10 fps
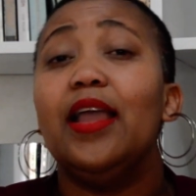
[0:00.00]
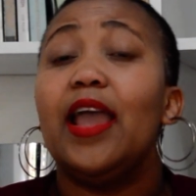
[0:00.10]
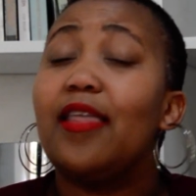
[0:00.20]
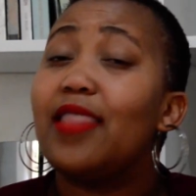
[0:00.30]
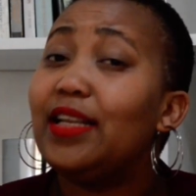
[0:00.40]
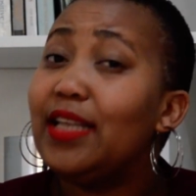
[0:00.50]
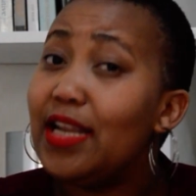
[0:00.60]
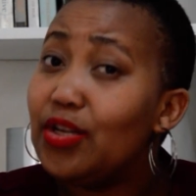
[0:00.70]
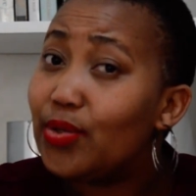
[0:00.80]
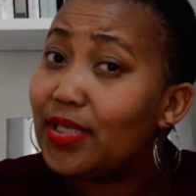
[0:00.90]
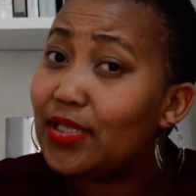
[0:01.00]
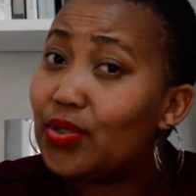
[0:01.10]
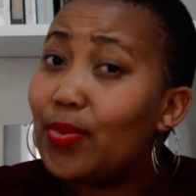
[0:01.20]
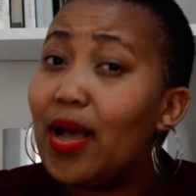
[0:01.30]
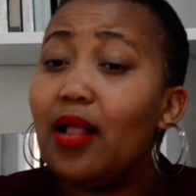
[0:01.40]
and that interest as
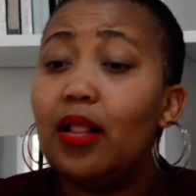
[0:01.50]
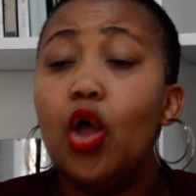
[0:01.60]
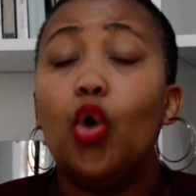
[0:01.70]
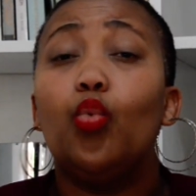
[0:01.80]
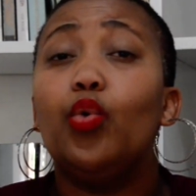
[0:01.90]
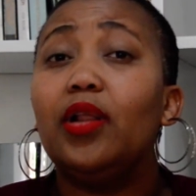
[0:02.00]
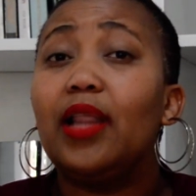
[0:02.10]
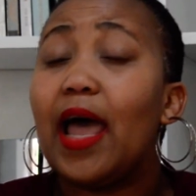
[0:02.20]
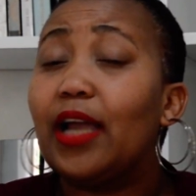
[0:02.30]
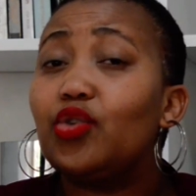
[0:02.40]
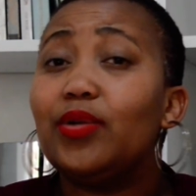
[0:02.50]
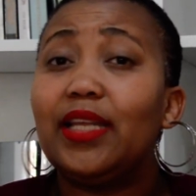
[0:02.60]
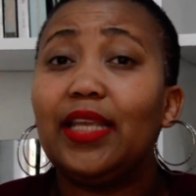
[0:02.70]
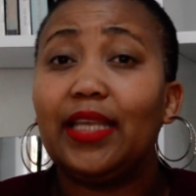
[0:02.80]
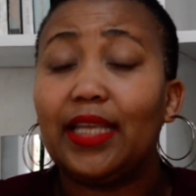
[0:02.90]
well will
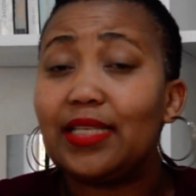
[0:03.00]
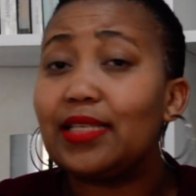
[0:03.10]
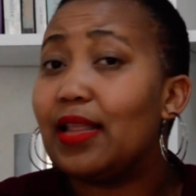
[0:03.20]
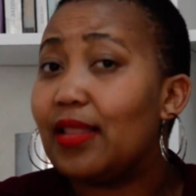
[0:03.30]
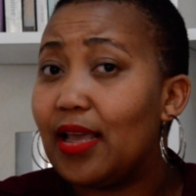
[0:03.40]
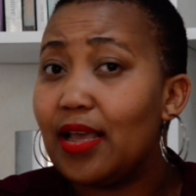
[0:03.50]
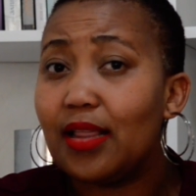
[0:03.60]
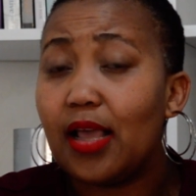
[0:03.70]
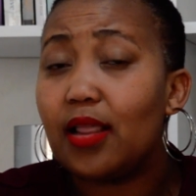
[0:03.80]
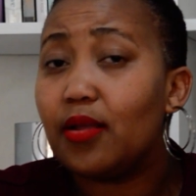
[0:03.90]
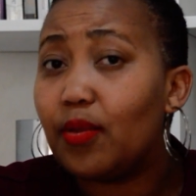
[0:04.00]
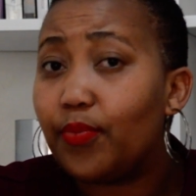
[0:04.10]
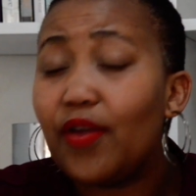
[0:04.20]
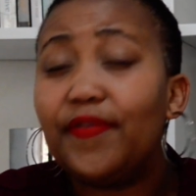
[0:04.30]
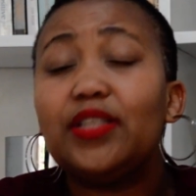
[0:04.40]
actually hit the
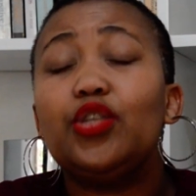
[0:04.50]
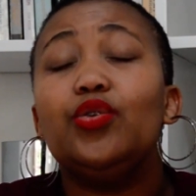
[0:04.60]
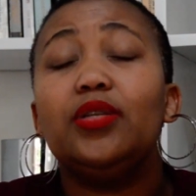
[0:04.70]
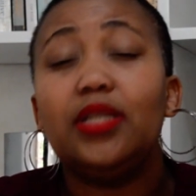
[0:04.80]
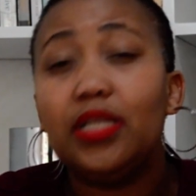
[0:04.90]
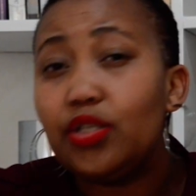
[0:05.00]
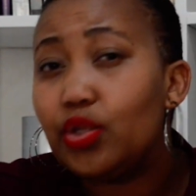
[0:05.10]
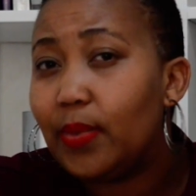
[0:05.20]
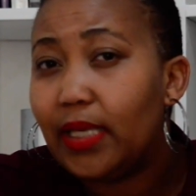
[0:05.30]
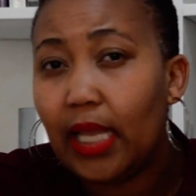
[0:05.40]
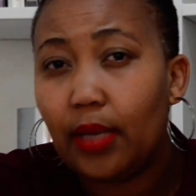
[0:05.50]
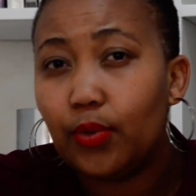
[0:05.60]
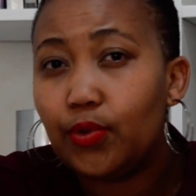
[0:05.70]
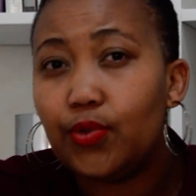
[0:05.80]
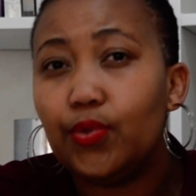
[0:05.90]
profit. You need to be
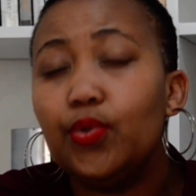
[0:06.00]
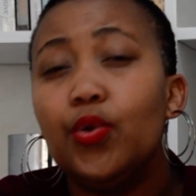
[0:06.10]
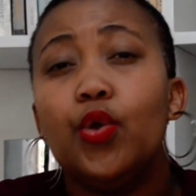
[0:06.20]
able to